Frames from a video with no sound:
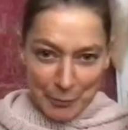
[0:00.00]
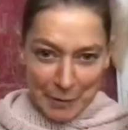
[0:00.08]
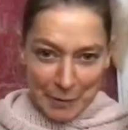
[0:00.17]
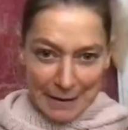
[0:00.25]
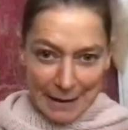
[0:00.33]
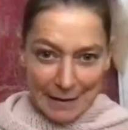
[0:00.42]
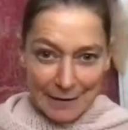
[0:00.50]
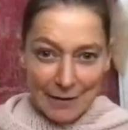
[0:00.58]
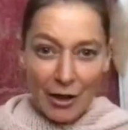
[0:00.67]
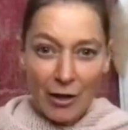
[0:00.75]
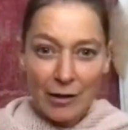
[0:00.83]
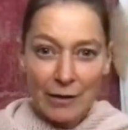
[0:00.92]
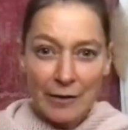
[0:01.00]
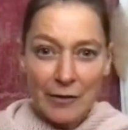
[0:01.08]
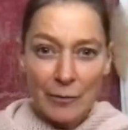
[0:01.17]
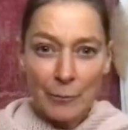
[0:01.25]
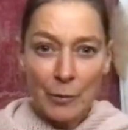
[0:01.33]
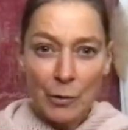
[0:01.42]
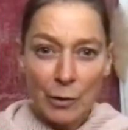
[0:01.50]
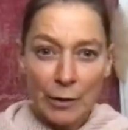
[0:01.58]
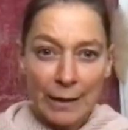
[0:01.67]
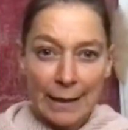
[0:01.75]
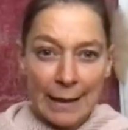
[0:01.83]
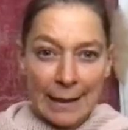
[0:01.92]
in the heart more.
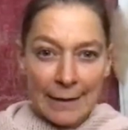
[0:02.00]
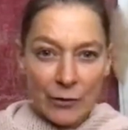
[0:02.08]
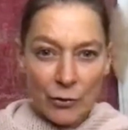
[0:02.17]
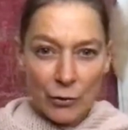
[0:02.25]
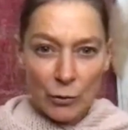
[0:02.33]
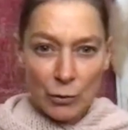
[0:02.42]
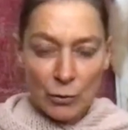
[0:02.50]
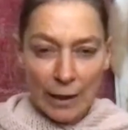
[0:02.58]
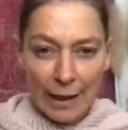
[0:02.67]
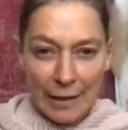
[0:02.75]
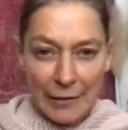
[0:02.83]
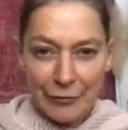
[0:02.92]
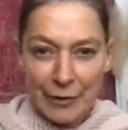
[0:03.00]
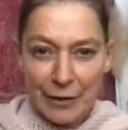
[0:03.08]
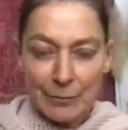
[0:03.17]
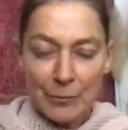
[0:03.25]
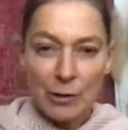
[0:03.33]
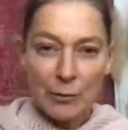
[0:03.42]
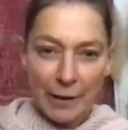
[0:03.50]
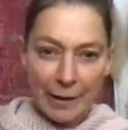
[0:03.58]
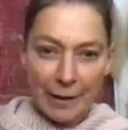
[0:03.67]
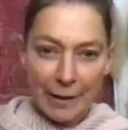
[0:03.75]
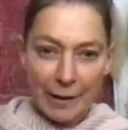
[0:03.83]
I feel more when I'm